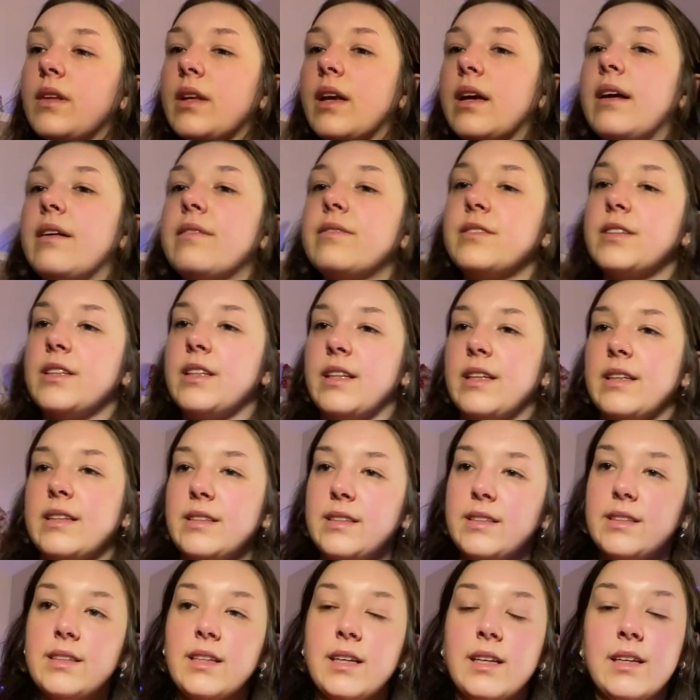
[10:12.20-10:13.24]
after
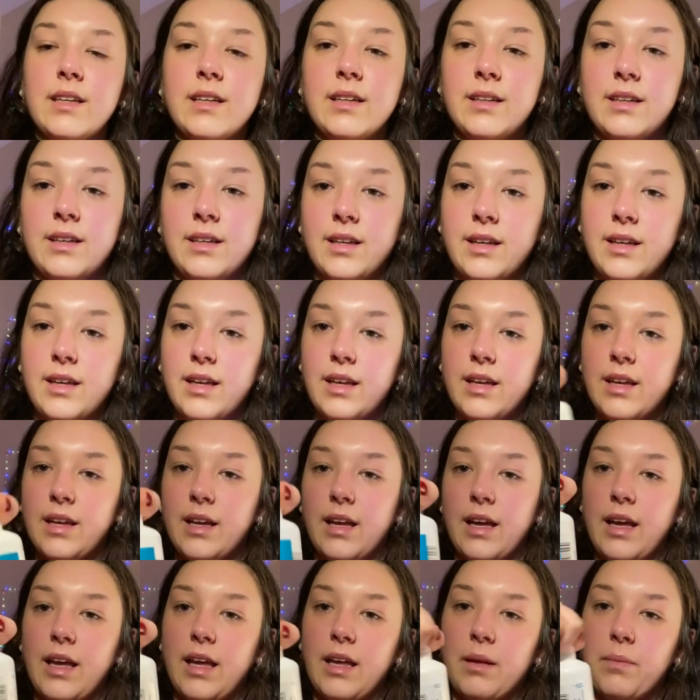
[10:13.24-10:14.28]
this,
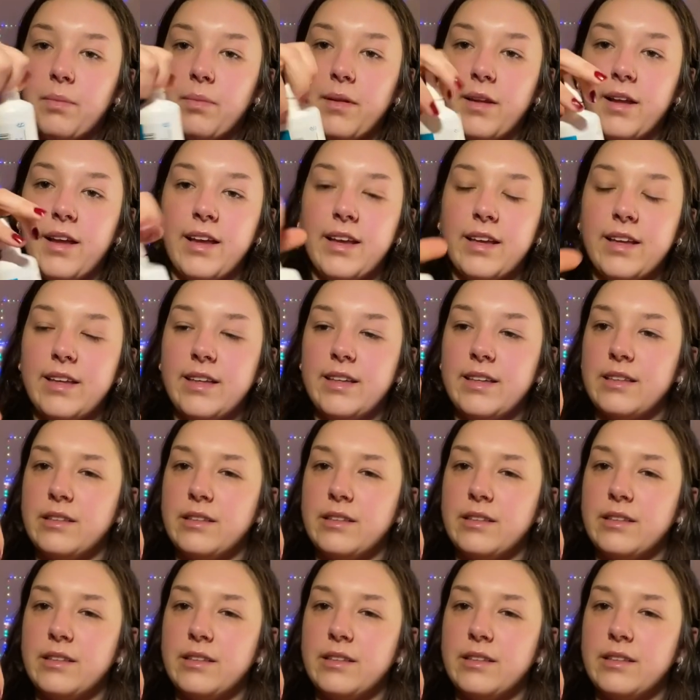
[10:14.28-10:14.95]
I apply